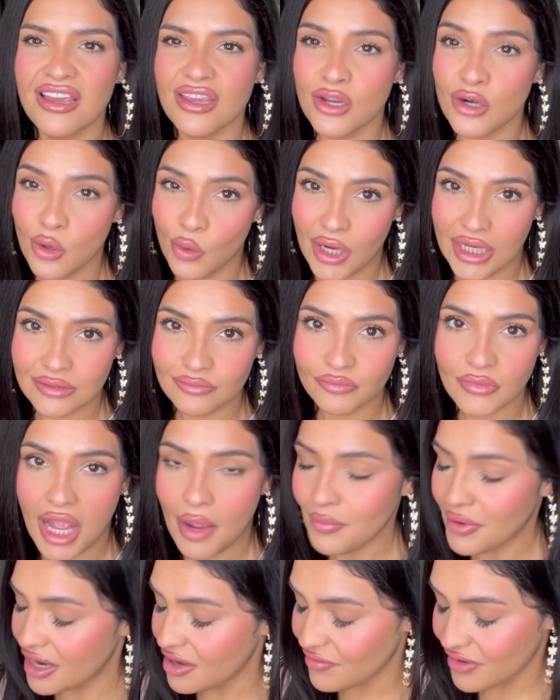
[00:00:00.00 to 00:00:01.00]
You know what?
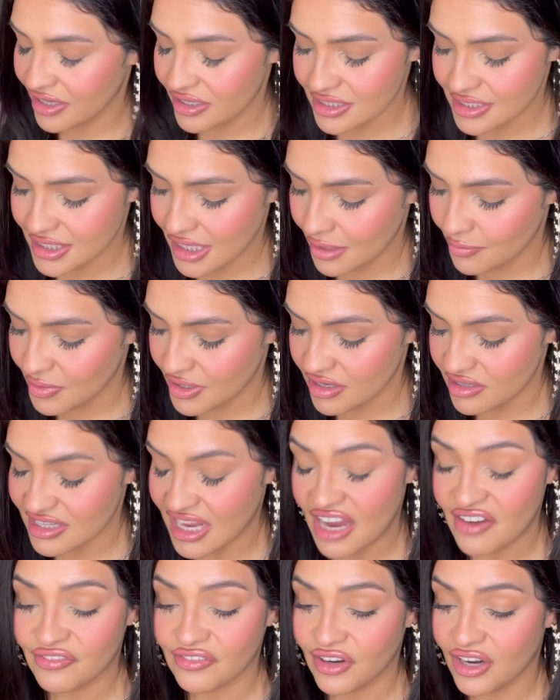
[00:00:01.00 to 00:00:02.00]
I'm not even going to say it because
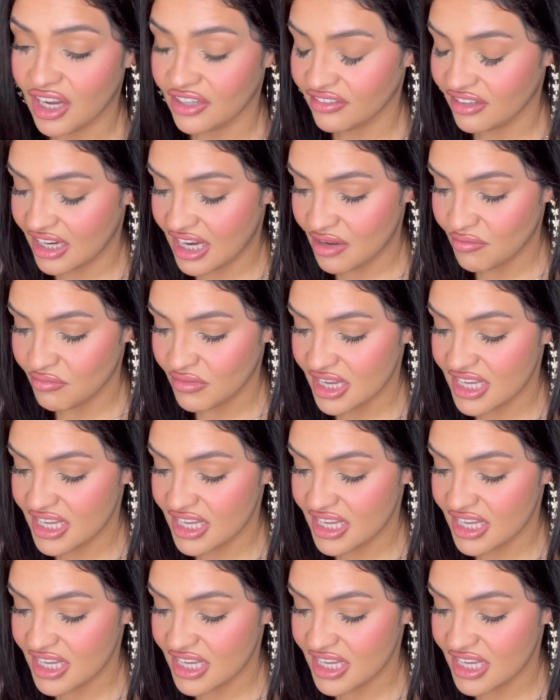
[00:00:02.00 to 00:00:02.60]
I forgot the name.